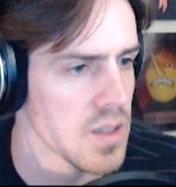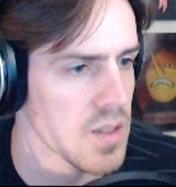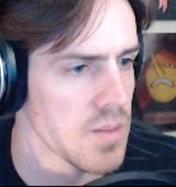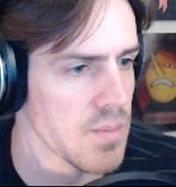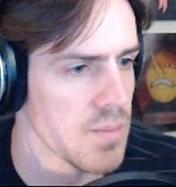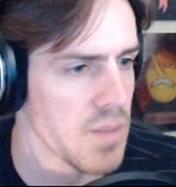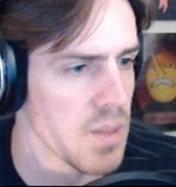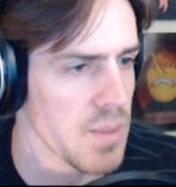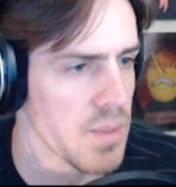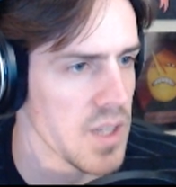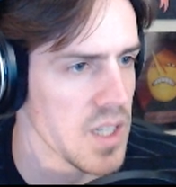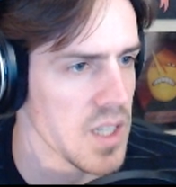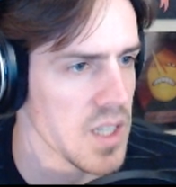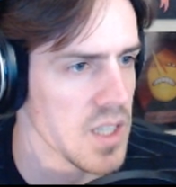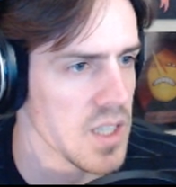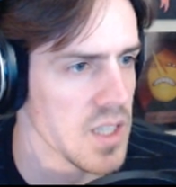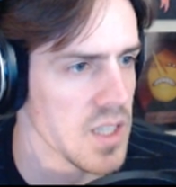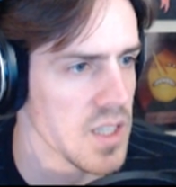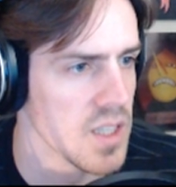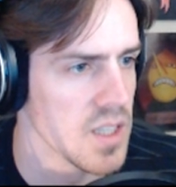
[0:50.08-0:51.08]
Maybe
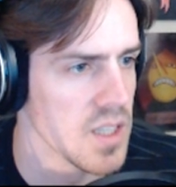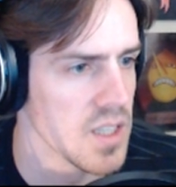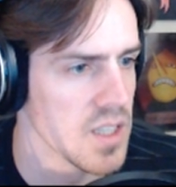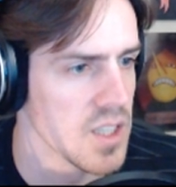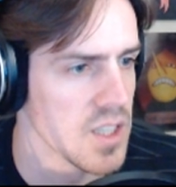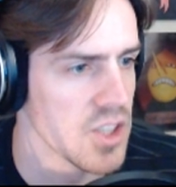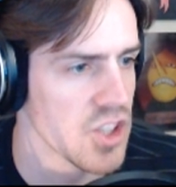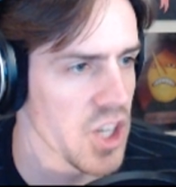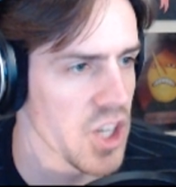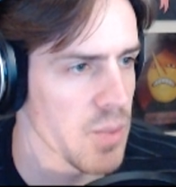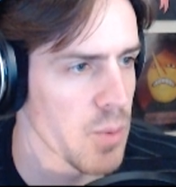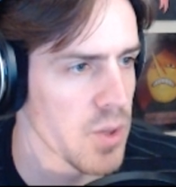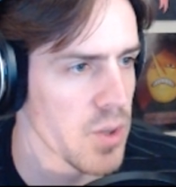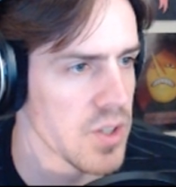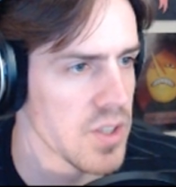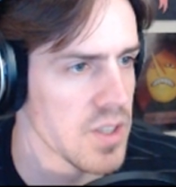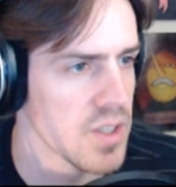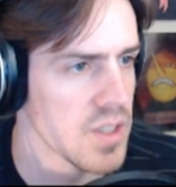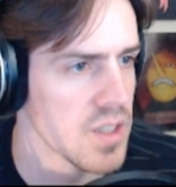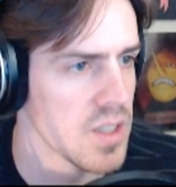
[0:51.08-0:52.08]
a checkpoint?
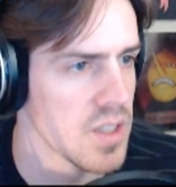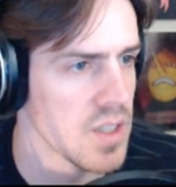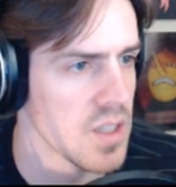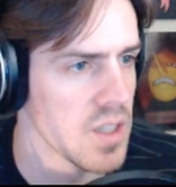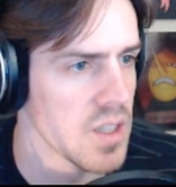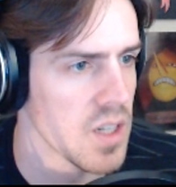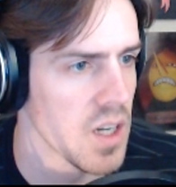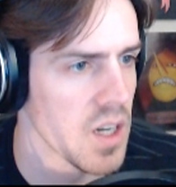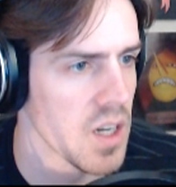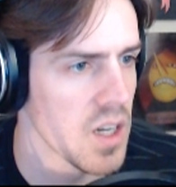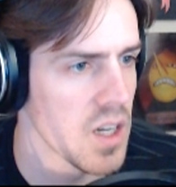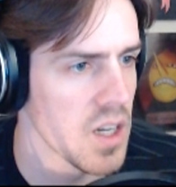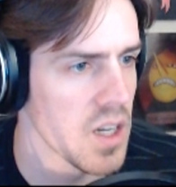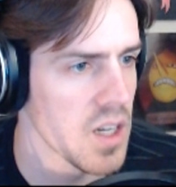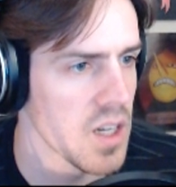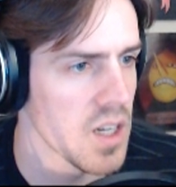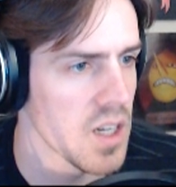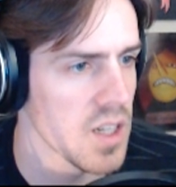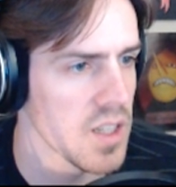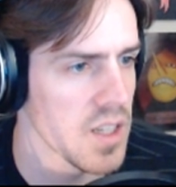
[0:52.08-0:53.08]

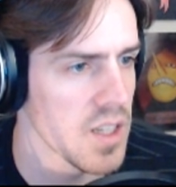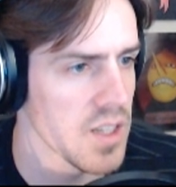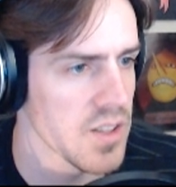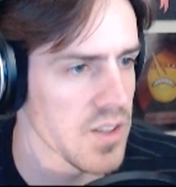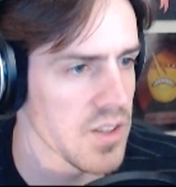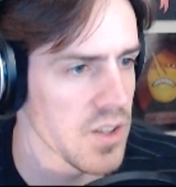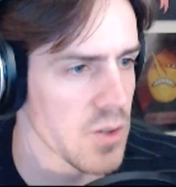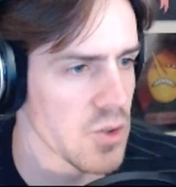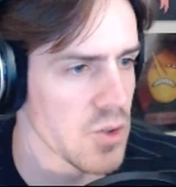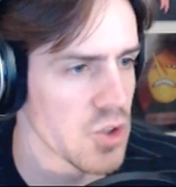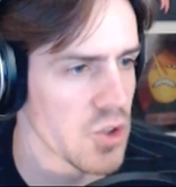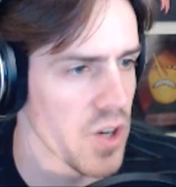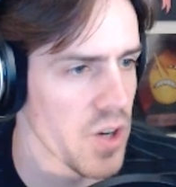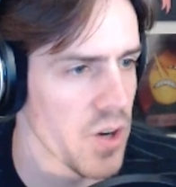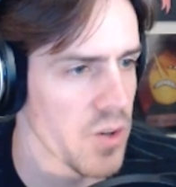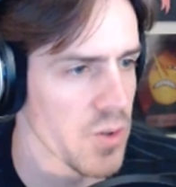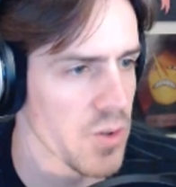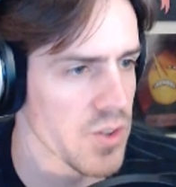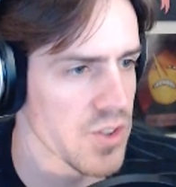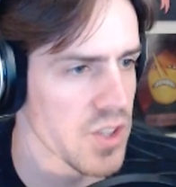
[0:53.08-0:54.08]
Ah, yes, go drown
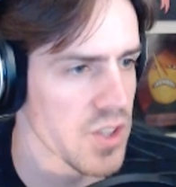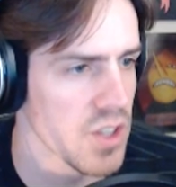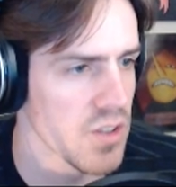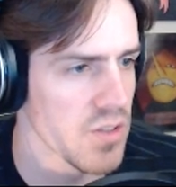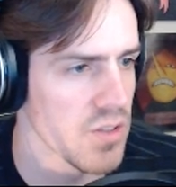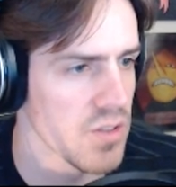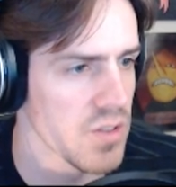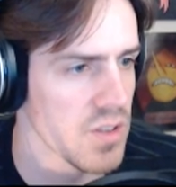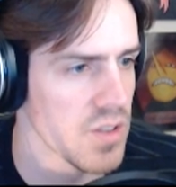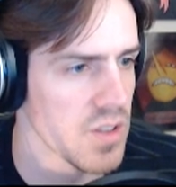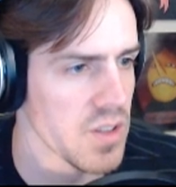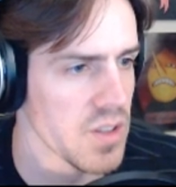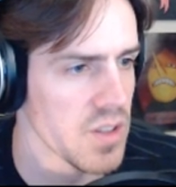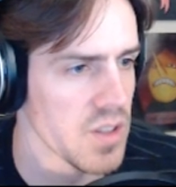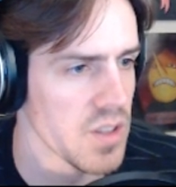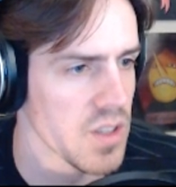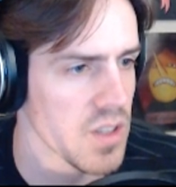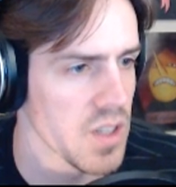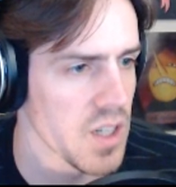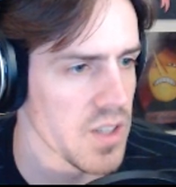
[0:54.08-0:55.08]
yourself.
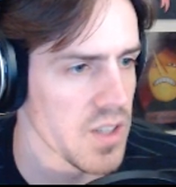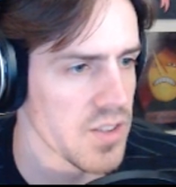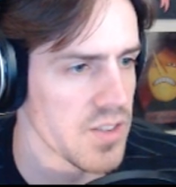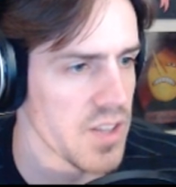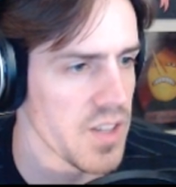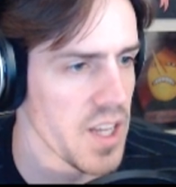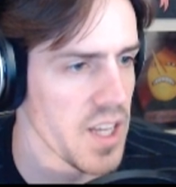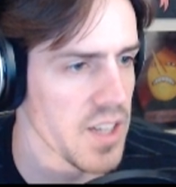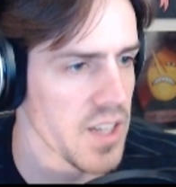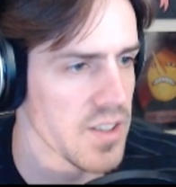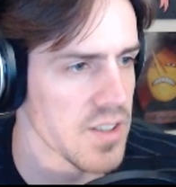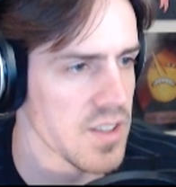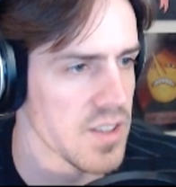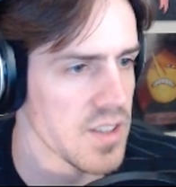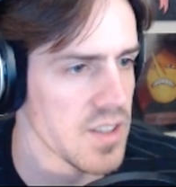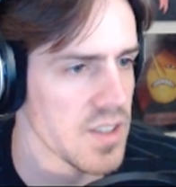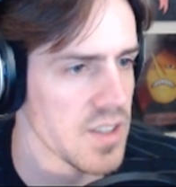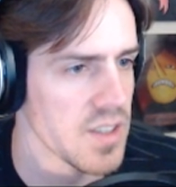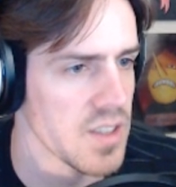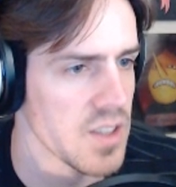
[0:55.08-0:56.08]
God dang it.
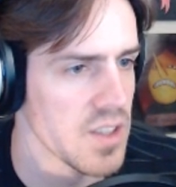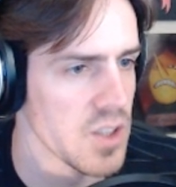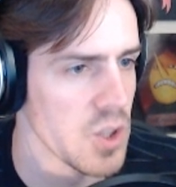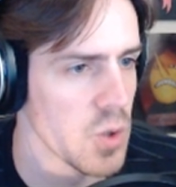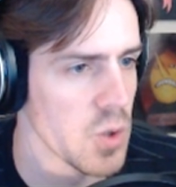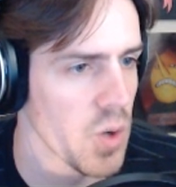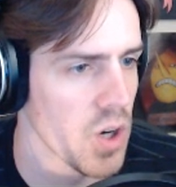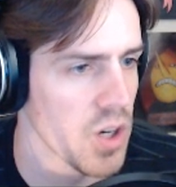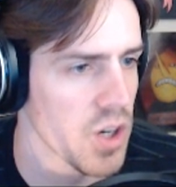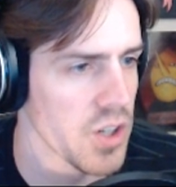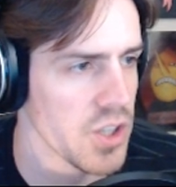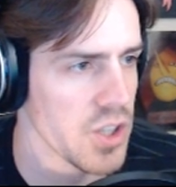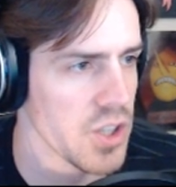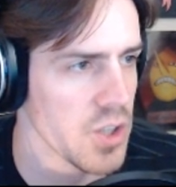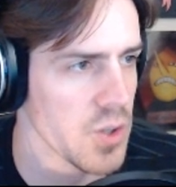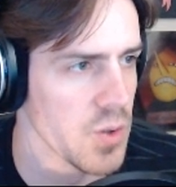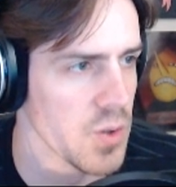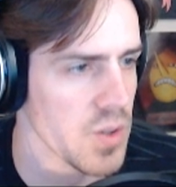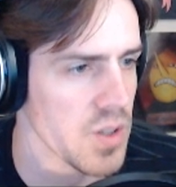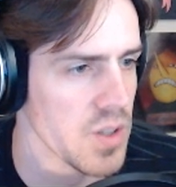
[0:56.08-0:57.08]
Who are
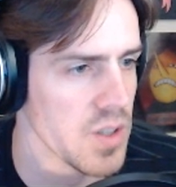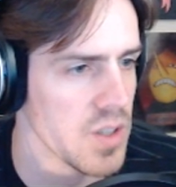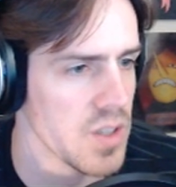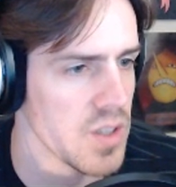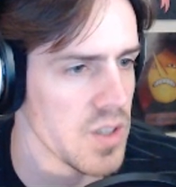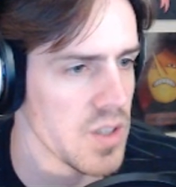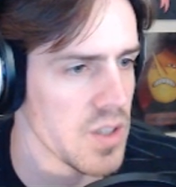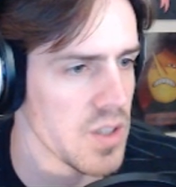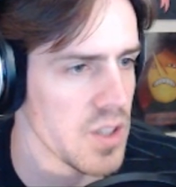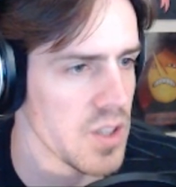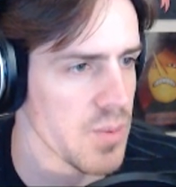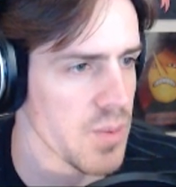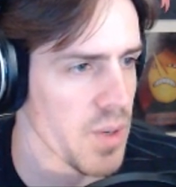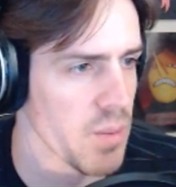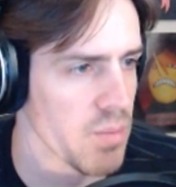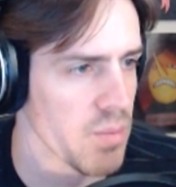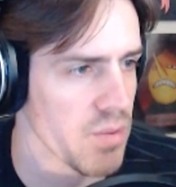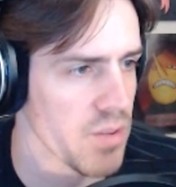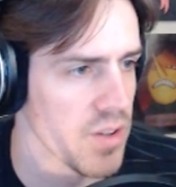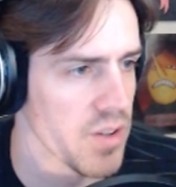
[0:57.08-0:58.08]
you? My
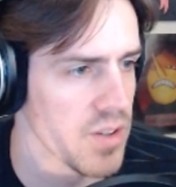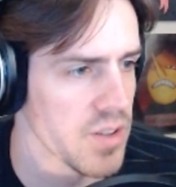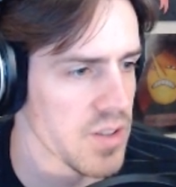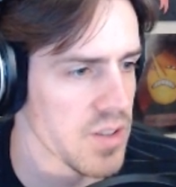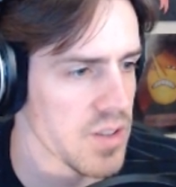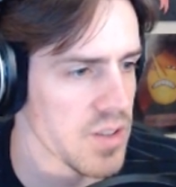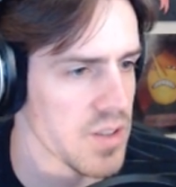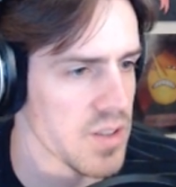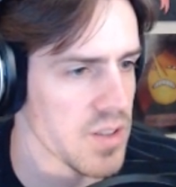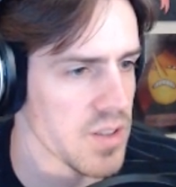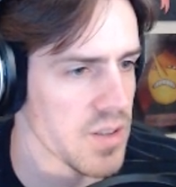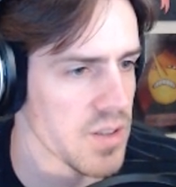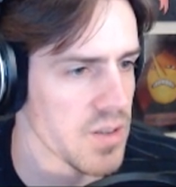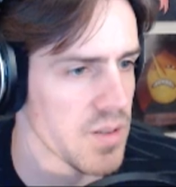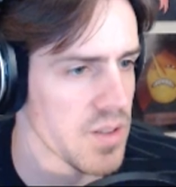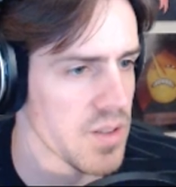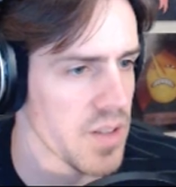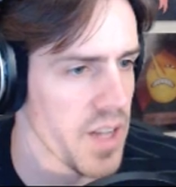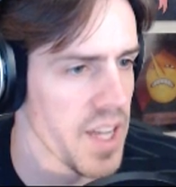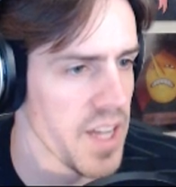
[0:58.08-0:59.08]
brother?
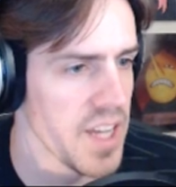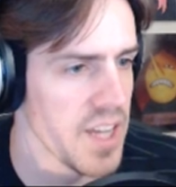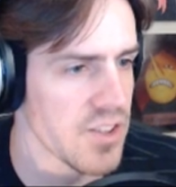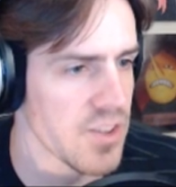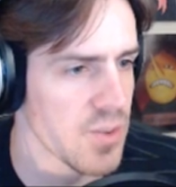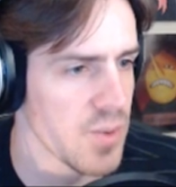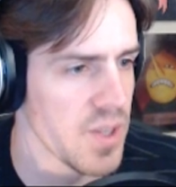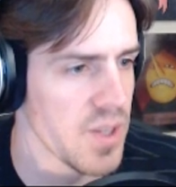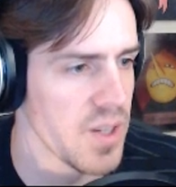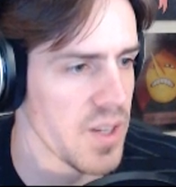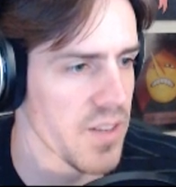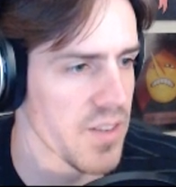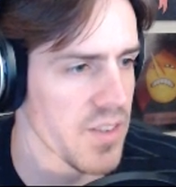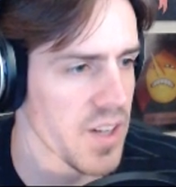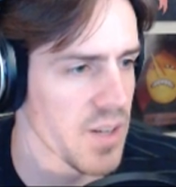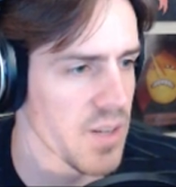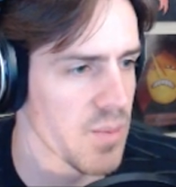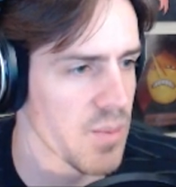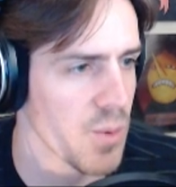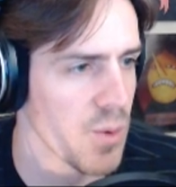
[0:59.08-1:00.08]
Eight, we have
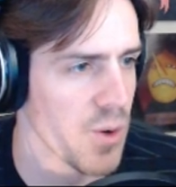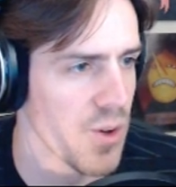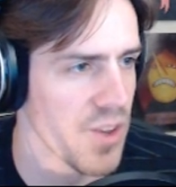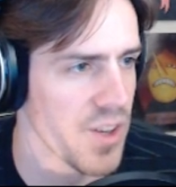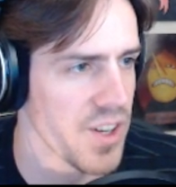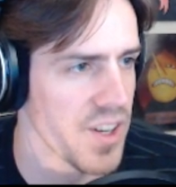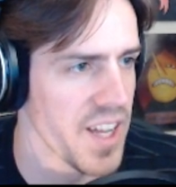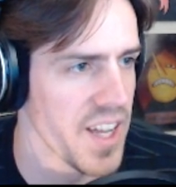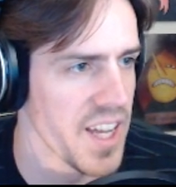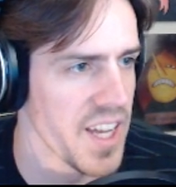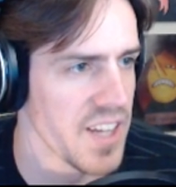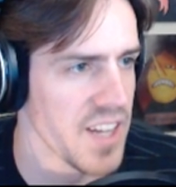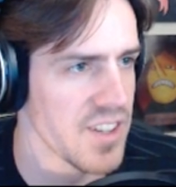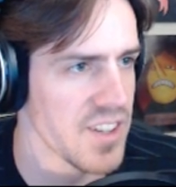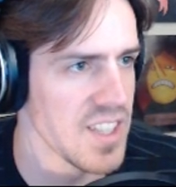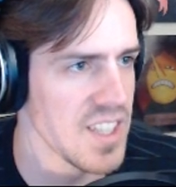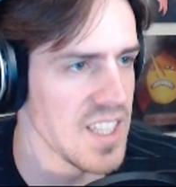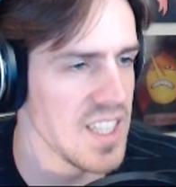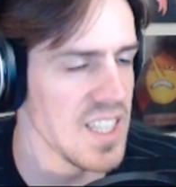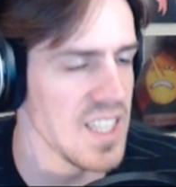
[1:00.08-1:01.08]
got more than eight.
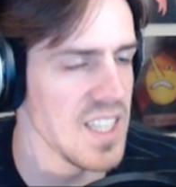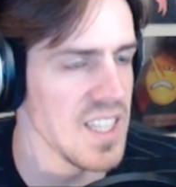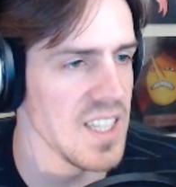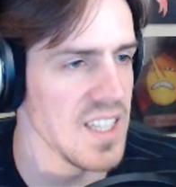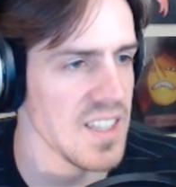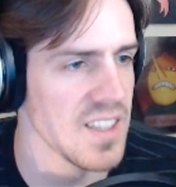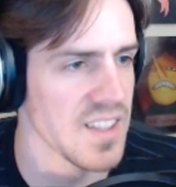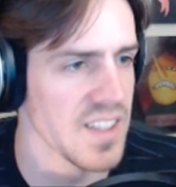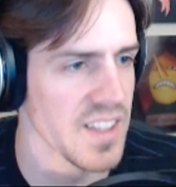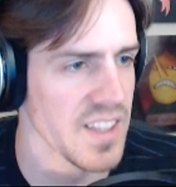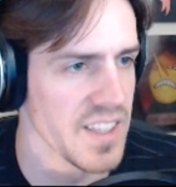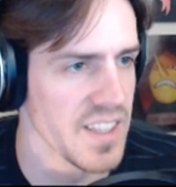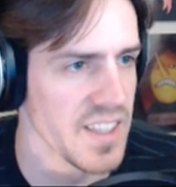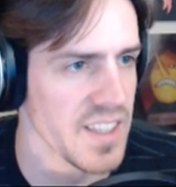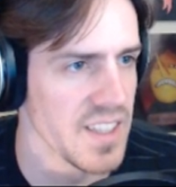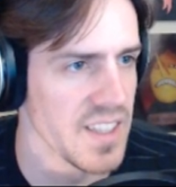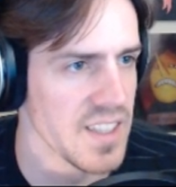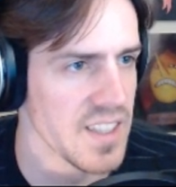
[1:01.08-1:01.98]
Easily.